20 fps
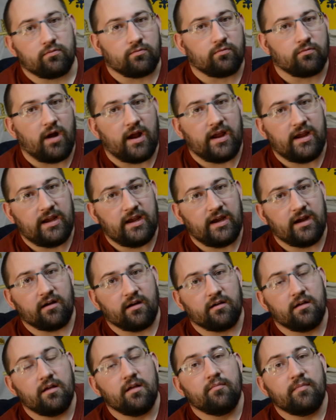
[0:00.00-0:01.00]
right
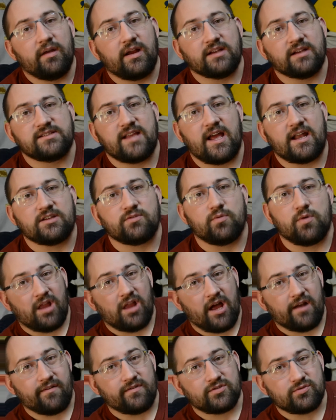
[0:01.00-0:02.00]
here because that is where a
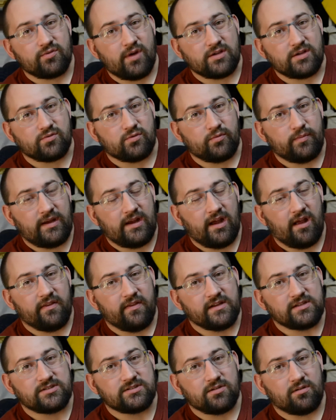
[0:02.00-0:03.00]
lot of stress will be on
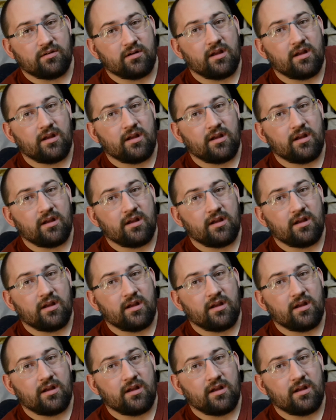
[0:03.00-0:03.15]
this sword.